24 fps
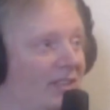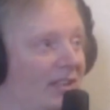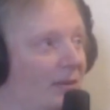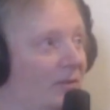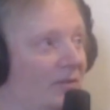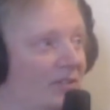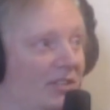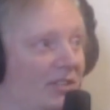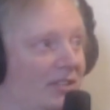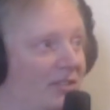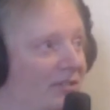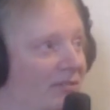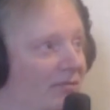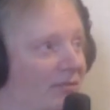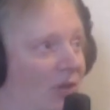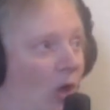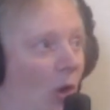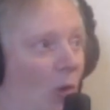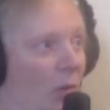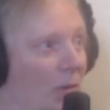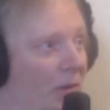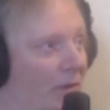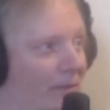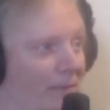was just
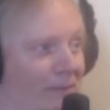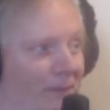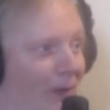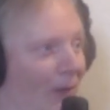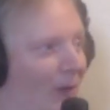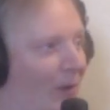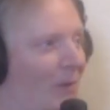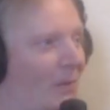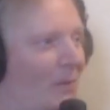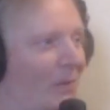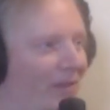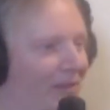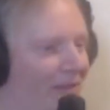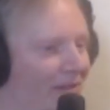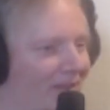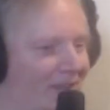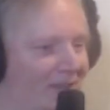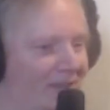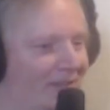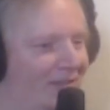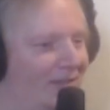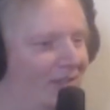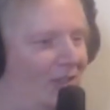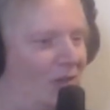going with the flow with
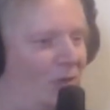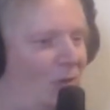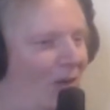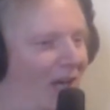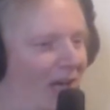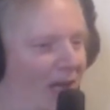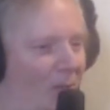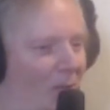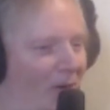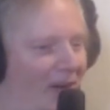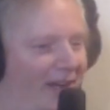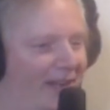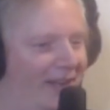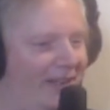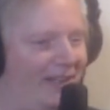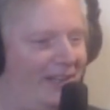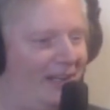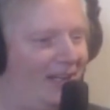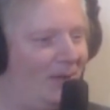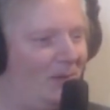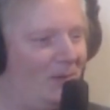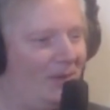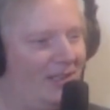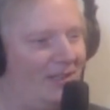the crowd we're hanging
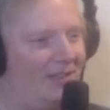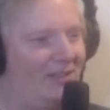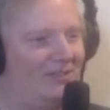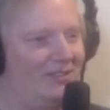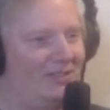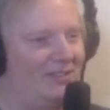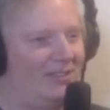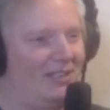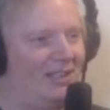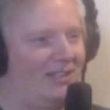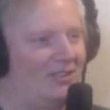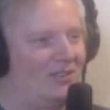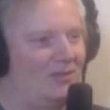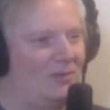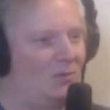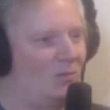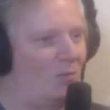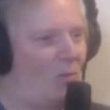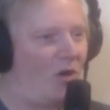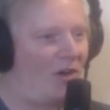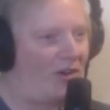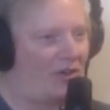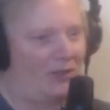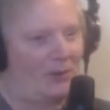out with, and we're just
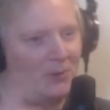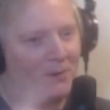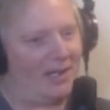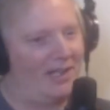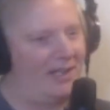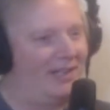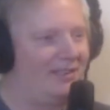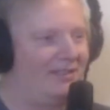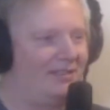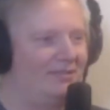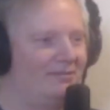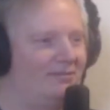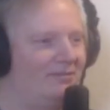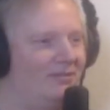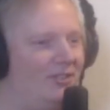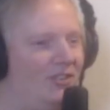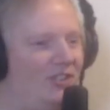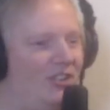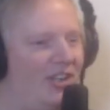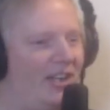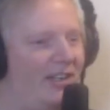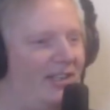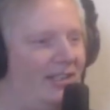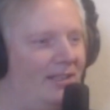walking around and
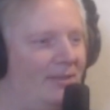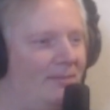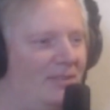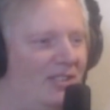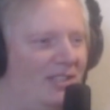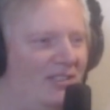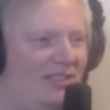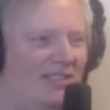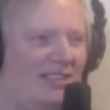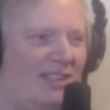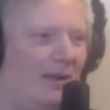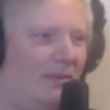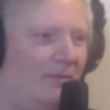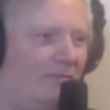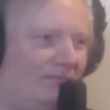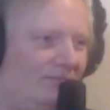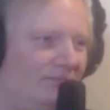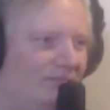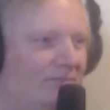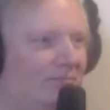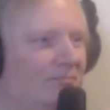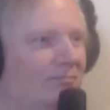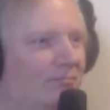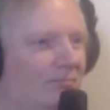checking them.
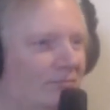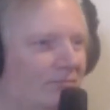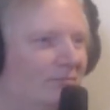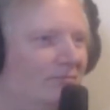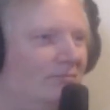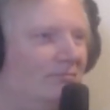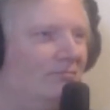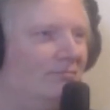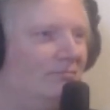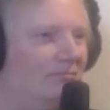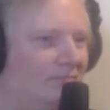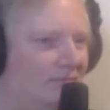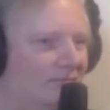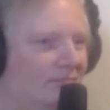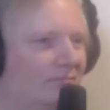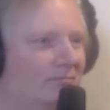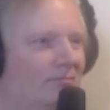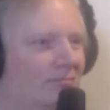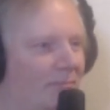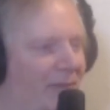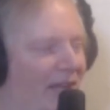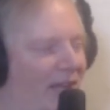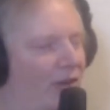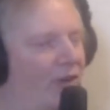Some
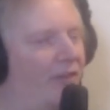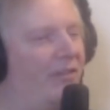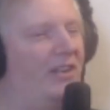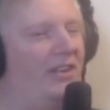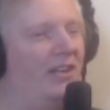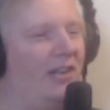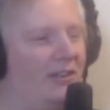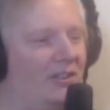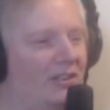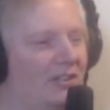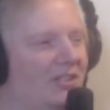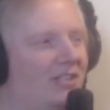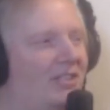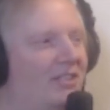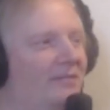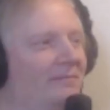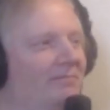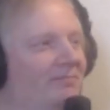better than others.